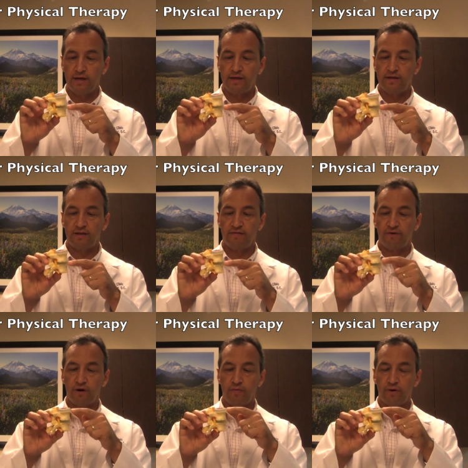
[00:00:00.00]
These are the
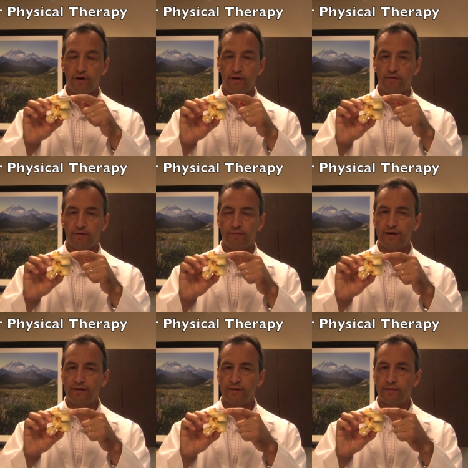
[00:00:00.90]
vertebrae, or the,
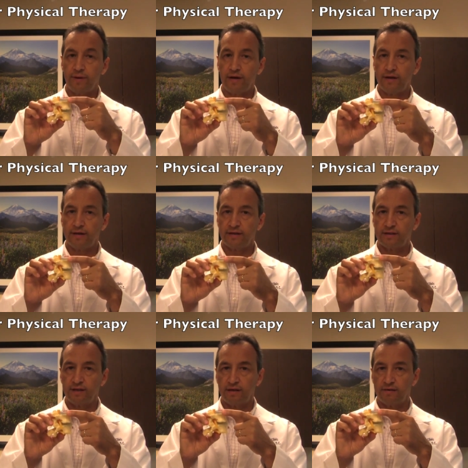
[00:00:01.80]
rather the spinal
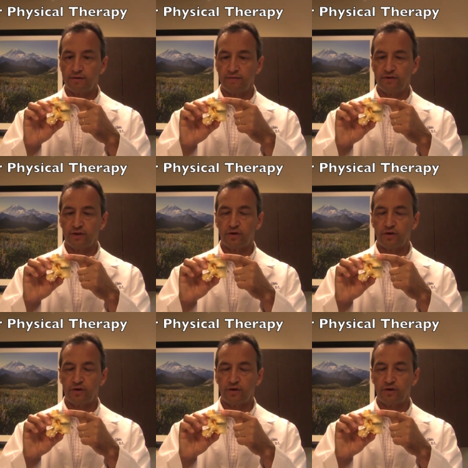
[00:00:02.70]
discs that serve as the